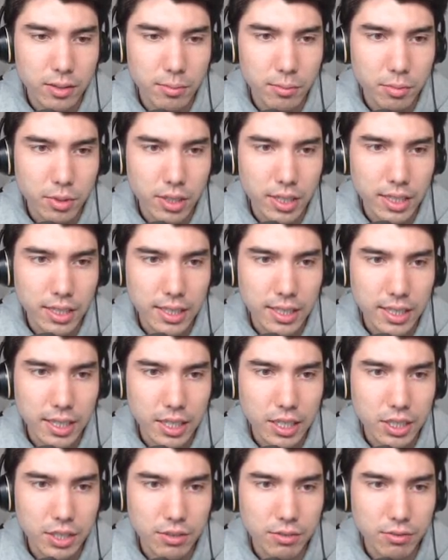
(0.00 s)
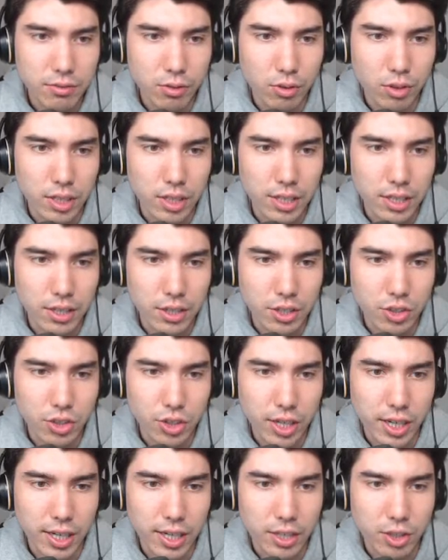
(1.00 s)
Playing h4 here,
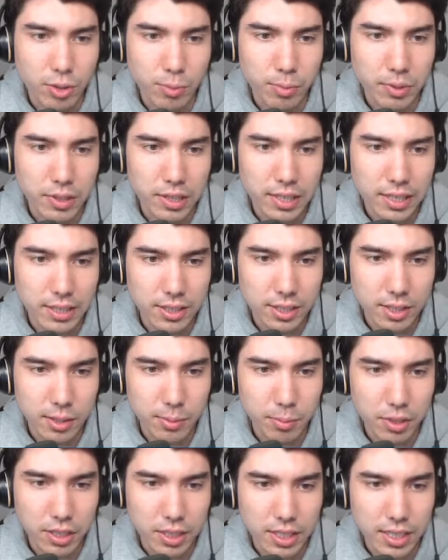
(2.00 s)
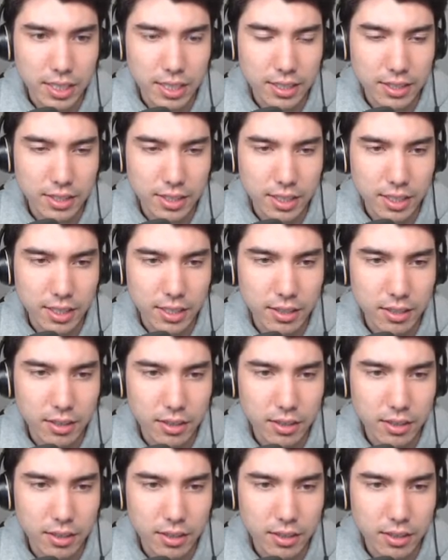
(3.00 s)
trying to open things up on the king side.